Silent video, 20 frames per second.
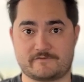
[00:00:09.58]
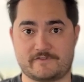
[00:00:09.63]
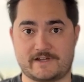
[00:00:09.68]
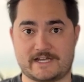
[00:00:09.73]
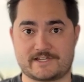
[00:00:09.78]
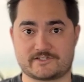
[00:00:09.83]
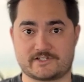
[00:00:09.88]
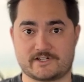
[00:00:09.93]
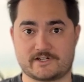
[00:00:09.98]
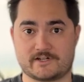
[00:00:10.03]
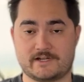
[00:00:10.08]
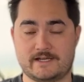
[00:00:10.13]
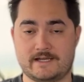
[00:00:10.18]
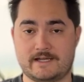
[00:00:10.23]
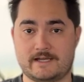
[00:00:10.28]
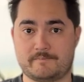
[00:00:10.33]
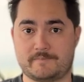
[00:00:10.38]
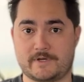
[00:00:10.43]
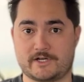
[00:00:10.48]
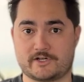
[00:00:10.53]
faster,
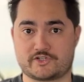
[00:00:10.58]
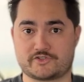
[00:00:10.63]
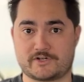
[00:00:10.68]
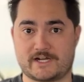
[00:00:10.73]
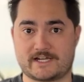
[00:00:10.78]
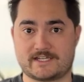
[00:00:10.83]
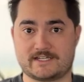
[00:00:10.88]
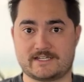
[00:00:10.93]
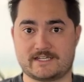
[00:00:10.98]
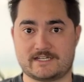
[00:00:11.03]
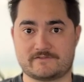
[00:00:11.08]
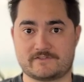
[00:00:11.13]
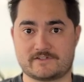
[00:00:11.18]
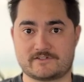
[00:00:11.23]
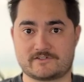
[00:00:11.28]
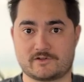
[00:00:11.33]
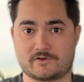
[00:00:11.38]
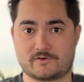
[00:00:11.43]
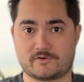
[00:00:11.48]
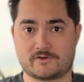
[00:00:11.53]
better tracking
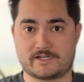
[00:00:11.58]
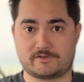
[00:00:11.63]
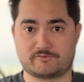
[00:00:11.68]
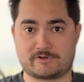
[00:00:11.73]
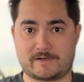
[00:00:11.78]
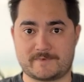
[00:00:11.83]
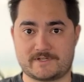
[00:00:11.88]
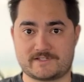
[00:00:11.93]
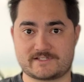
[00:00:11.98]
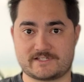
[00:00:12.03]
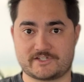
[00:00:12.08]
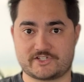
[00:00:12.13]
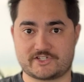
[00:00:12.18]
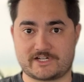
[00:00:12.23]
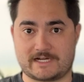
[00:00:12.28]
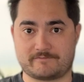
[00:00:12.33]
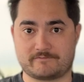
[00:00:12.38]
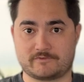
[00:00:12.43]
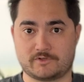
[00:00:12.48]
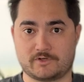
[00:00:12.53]
inventory and remnants on the
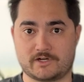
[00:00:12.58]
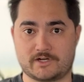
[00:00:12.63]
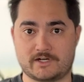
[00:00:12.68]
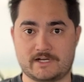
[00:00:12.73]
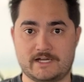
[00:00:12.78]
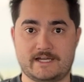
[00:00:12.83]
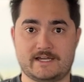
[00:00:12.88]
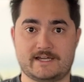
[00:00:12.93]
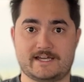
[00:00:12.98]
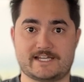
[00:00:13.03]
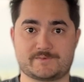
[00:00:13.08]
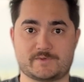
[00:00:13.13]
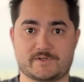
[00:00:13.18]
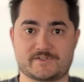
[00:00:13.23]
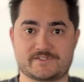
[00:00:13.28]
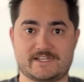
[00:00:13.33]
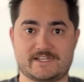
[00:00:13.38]
shop floor, as well as